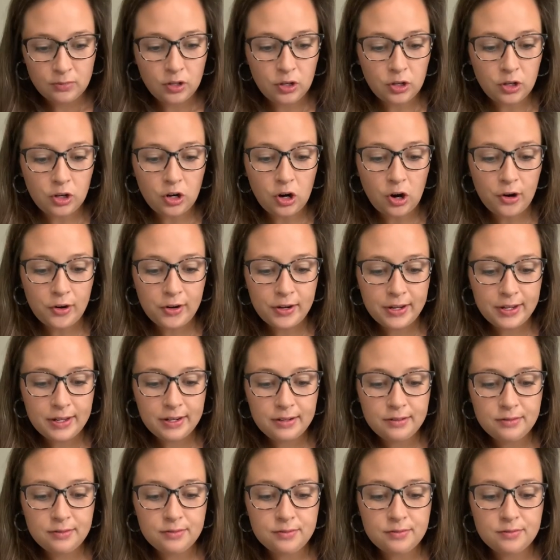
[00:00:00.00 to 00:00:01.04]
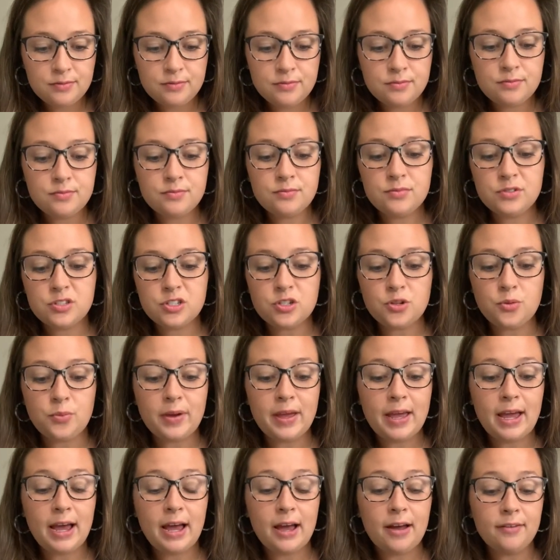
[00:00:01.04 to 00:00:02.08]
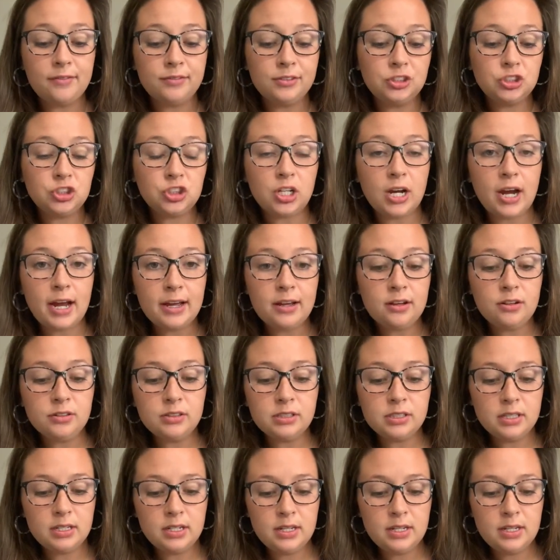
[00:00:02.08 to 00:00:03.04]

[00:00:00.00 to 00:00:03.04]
Guardian, so we have child,